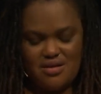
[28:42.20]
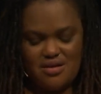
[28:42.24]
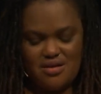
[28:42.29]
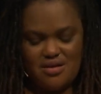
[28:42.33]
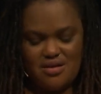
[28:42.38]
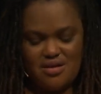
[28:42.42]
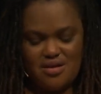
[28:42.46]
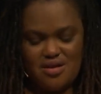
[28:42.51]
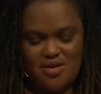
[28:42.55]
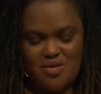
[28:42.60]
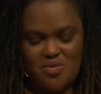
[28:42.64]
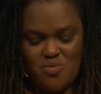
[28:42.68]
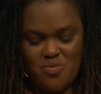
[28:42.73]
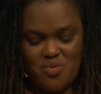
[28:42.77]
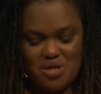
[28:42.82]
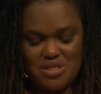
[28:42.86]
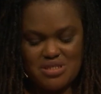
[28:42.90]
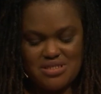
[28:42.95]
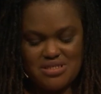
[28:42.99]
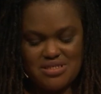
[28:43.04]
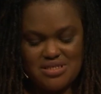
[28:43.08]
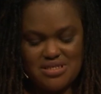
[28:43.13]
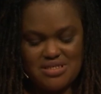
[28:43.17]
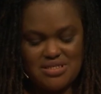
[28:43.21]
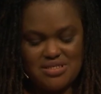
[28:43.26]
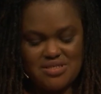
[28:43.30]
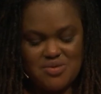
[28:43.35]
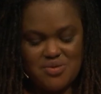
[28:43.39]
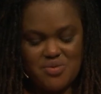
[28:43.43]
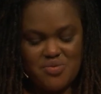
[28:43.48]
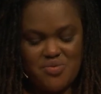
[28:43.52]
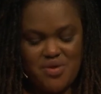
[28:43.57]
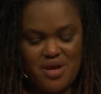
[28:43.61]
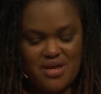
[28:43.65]
He wants us
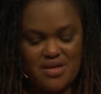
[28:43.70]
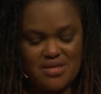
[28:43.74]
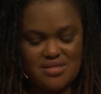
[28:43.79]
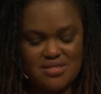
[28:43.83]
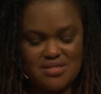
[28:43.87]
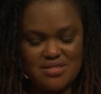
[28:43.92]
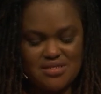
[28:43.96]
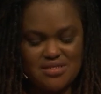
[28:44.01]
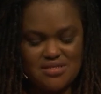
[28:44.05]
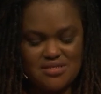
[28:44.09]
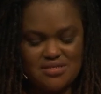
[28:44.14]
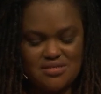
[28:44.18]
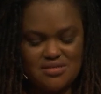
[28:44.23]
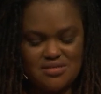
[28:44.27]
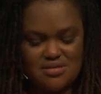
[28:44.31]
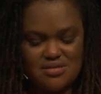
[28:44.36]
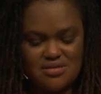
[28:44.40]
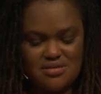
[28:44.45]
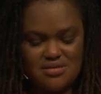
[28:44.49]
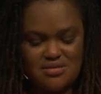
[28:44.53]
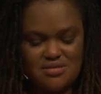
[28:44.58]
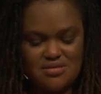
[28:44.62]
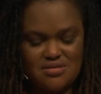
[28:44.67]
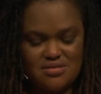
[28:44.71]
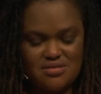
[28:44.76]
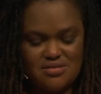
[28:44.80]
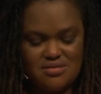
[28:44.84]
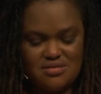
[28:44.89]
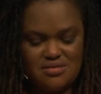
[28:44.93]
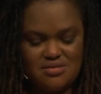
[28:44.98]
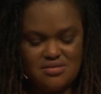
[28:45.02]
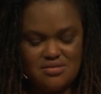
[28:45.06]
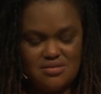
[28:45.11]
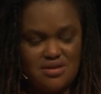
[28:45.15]
to rest,
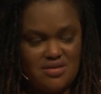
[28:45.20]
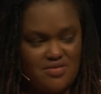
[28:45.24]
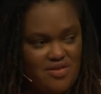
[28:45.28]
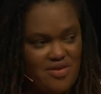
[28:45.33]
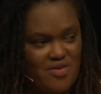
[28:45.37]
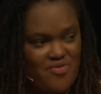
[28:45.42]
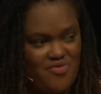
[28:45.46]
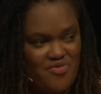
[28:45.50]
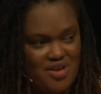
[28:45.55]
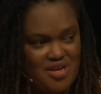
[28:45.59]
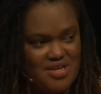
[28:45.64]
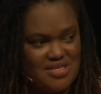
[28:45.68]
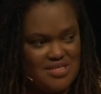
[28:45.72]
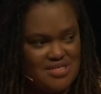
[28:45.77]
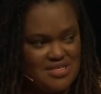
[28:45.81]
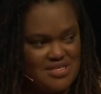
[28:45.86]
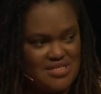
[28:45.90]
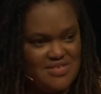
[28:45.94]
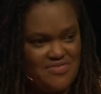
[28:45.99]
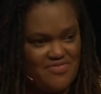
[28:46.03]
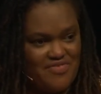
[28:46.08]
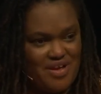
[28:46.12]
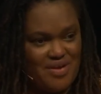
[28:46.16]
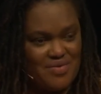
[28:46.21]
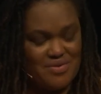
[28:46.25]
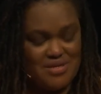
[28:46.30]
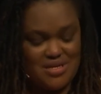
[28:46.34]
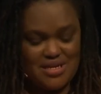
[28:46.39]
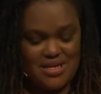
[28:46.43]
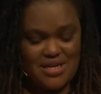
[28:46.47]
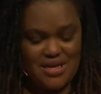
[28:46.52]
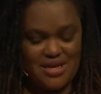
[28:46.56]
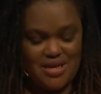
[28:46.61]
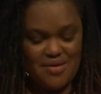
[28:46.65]
and that rest is found
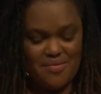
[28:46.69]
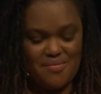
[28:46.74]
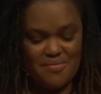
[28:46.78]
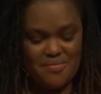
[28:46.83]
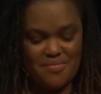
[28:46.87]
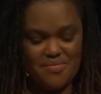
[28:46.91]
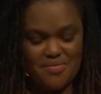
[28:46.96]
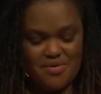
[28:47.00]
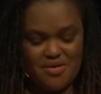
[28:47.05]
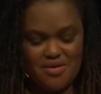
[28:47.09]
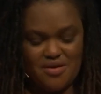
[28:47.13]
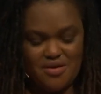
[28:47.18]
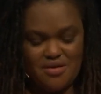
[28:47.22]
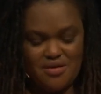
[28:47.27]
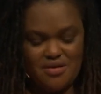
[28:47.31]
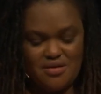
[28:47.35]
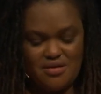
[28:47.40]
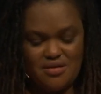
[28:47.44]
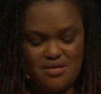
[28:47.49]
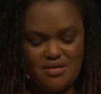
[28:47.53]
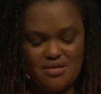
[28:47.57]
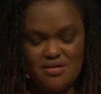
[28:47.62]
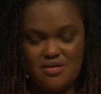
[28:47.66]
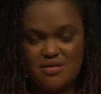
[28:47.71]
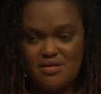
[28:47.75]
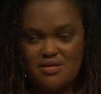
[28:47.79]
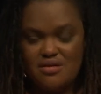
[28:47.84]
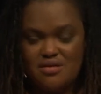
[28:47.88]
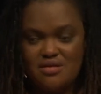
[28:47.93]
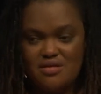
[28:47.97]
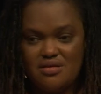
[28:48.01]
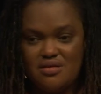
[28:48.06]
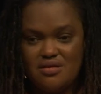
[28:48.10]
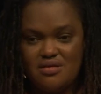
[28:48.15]
in Him.
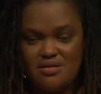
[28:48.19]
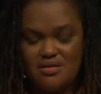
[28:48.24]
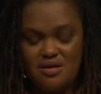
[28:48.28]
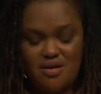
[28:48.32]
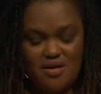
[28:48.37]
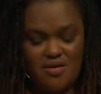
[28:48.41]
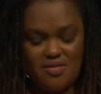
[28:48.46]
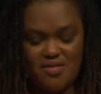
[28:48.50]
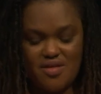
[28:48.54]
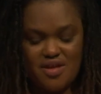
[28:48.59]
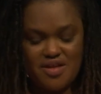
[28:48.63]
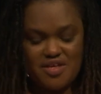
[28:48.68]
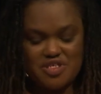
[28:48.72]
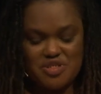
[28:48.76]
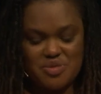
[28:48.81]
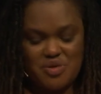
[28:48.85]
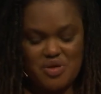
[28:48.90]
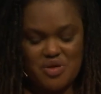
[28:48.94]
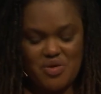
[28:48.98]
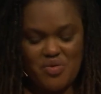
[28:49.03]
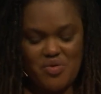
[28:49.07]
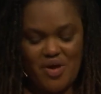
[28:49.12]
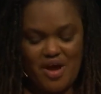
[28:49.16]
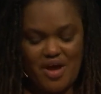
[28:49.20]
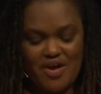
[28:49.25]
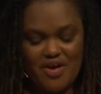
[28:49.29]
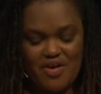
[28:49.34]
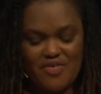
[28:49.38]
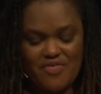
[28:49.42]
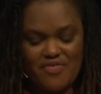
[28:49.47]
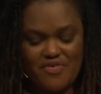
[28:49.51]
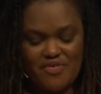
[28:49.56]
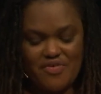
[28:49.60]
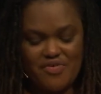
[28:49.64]
All that is required
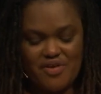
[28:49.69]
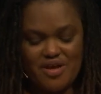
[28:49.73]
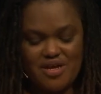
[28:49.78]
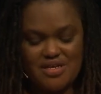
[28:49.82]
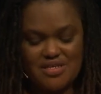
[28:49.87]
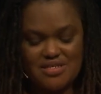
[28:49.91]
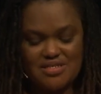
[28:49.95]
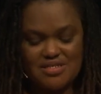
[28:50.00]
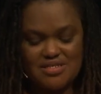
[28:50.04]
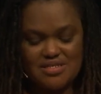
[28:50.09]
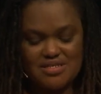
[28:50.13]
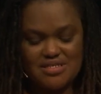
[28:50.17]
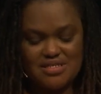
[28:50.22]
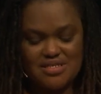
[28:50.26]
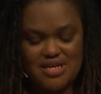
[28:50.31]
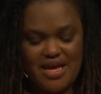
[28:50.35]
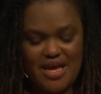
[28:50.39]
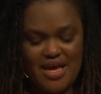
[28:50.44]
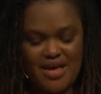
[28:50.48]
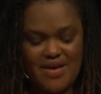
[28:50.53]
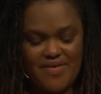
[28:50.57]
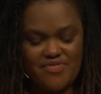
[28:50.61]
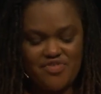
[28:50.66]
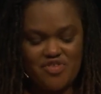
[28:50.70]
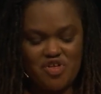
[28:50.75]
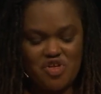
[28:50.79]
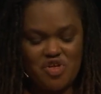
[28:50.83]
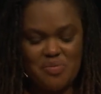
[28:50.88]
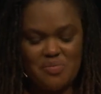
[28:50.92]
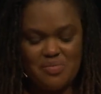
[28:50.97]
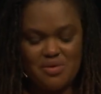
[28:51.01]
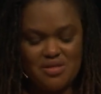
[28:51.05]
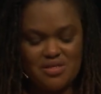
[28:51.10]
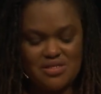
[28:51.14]
for rest is to have the
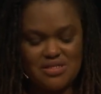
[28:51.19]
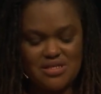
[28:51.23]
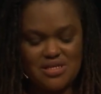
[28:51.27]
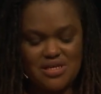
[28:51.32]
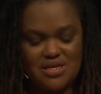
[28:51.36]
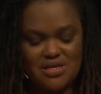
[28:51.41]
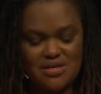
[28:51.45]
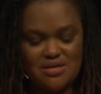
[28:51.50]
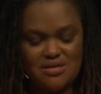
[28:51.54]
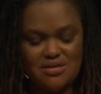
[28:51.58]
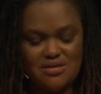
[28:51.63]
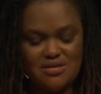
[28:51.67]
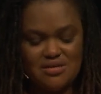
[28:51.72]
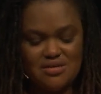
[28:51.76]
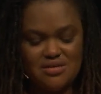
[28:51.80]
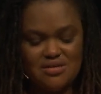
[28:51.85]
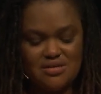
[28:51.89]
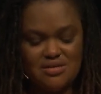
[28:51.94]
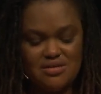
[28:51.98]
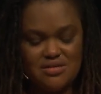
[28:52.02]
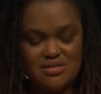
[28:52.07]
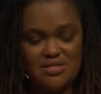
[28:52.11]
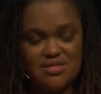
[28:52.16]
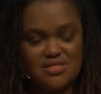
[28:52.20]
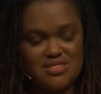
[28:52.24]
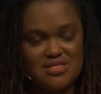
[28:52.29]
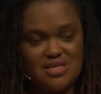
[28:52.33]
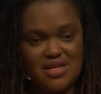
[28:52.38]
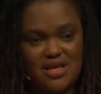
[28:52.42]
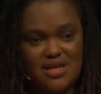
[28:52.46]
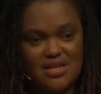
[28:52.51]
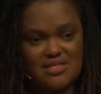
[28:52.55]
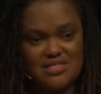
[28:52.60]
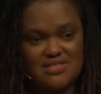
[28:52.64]
humility to sit
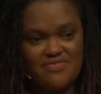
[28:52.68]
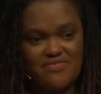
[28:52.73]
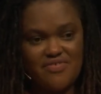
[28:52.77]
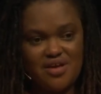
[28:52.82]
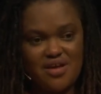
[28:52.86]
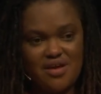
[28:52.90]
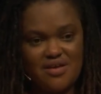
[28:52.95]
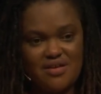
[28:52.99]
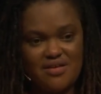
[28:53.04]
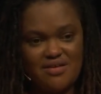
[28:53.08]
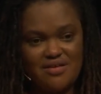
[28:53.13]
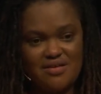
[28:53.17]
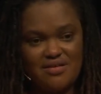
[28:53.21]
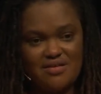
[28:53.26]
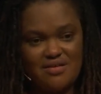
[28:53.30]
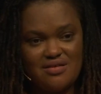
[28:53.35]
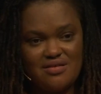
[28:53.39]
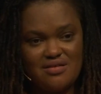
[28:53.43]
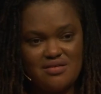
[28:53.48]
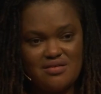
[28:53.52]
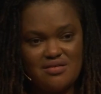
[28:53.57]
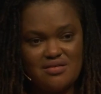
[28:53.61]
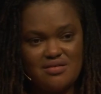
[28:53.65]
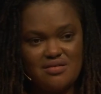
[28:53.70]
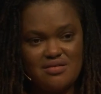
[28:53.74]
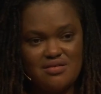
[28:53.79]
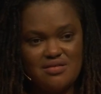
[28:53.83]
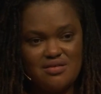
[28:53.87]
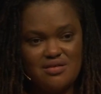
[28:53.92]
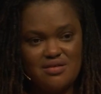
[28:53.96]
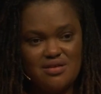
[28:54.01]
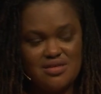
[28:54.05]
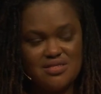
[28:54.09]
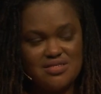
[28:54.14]
at His feet
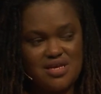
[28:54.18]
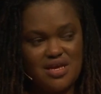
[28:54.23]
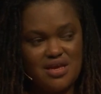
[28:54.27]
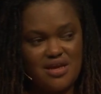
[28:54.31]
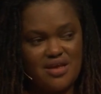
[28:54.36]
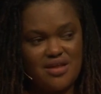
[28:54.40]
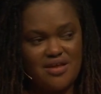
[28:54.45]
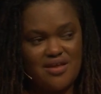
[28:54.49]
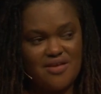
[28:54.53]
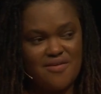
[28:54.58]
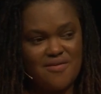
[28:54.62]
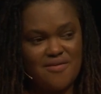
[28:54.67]
and take it in.